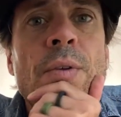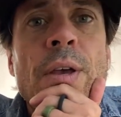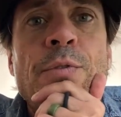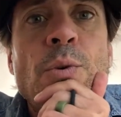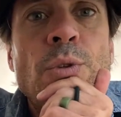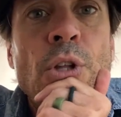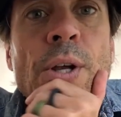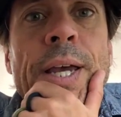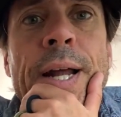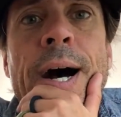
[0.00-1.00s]
if you
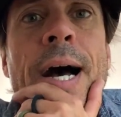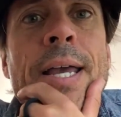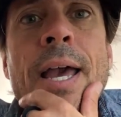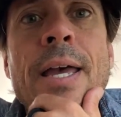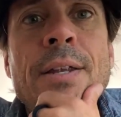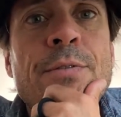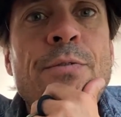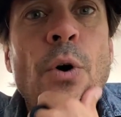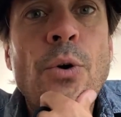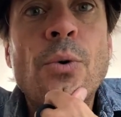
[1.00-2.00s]
look at high-end
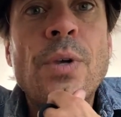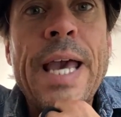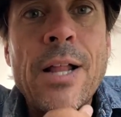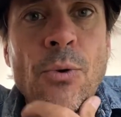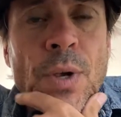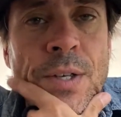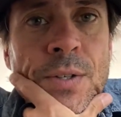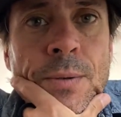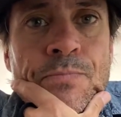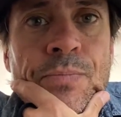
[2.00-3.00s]
photo
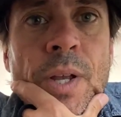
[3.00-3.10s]
galleries,